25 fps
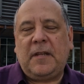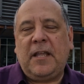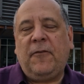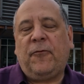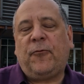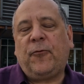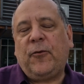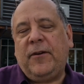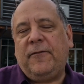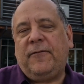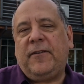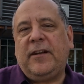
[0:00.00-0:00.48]

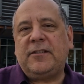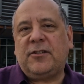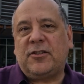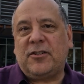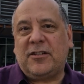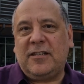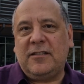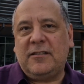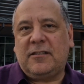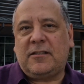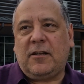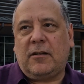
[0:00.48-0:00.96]
If
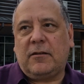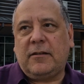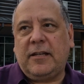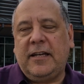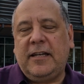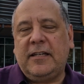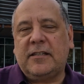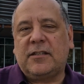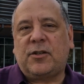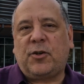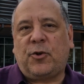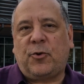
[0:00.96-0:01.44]
Reventure
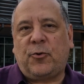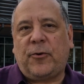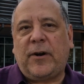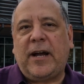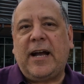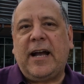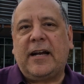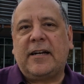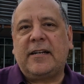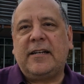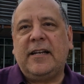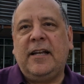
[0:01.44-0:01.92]
Consulting is
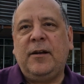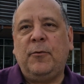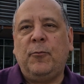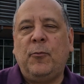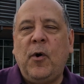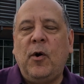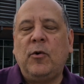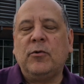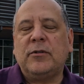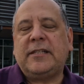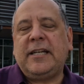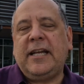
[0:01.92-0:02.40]
correct,
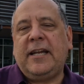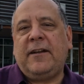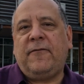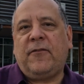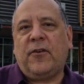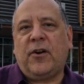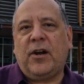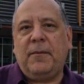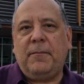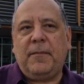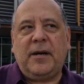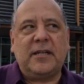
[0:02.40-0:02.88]
it won't take
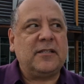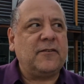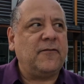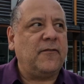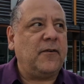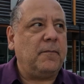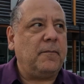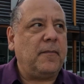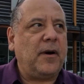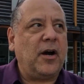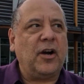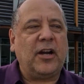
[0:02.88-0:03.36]
very much
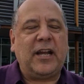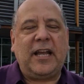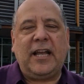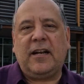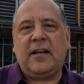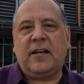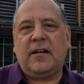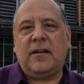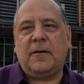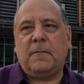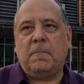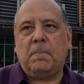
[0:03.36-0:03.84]
of a
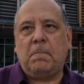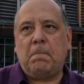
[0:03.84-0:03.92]
market.